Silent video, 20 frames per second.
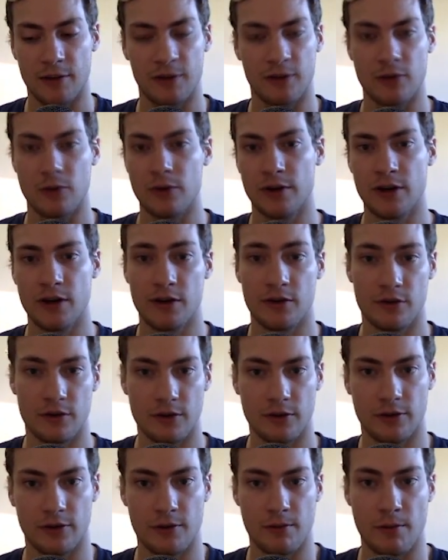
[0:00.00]
is going to
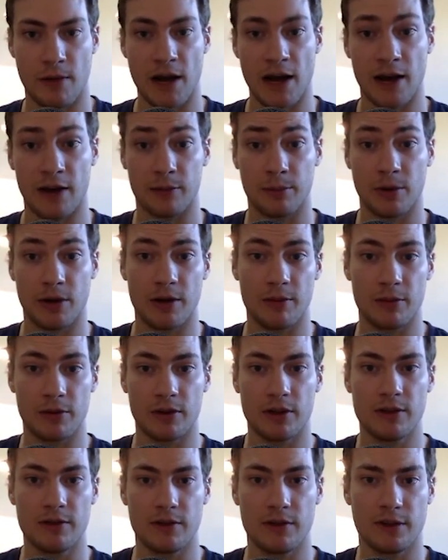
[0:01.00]
introduce some bias but i
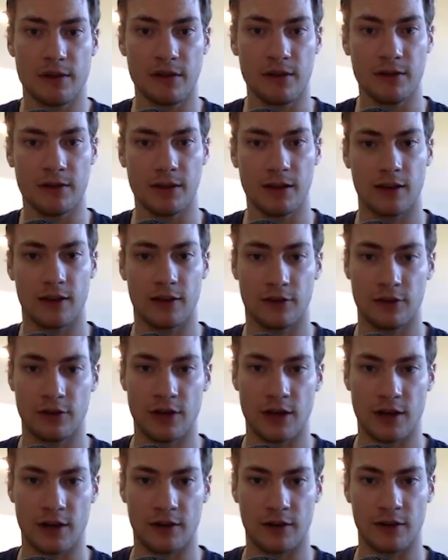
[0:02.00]
believe in this case she
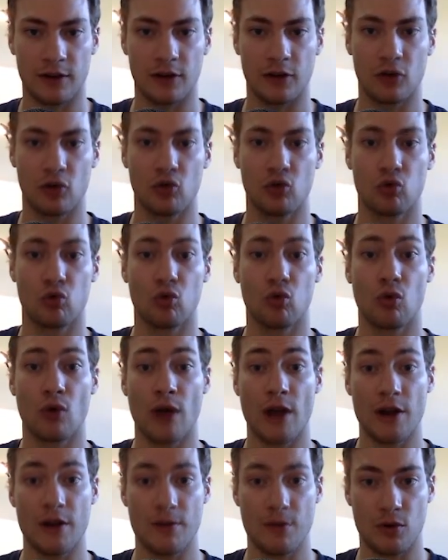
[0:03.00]
has an
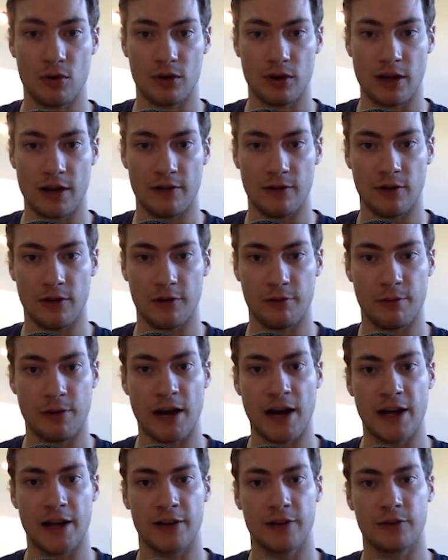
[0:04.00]
incredible level of
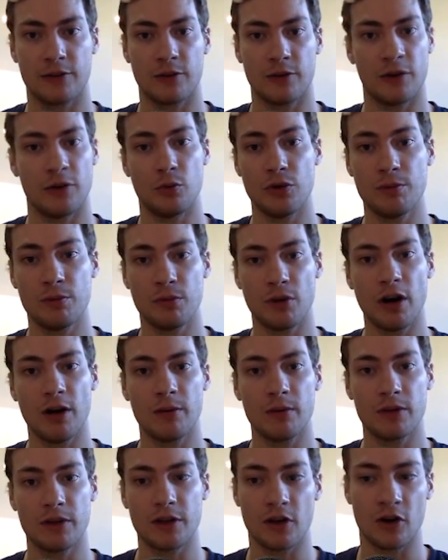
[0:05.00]
bias right we
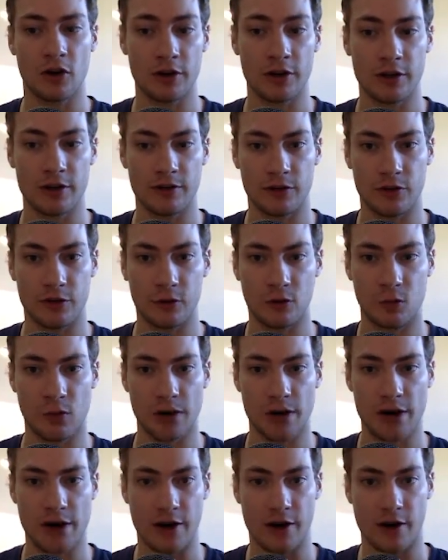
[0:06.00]
probably aren't even
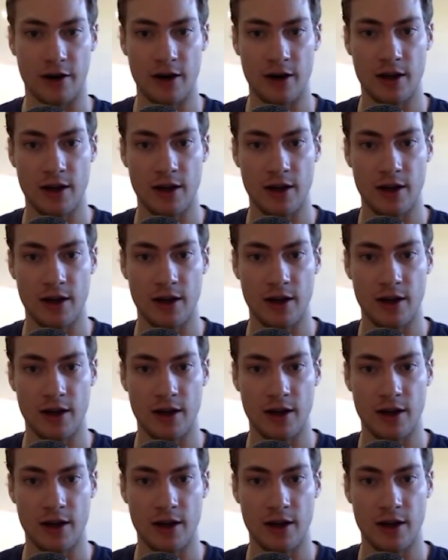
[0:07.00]
aware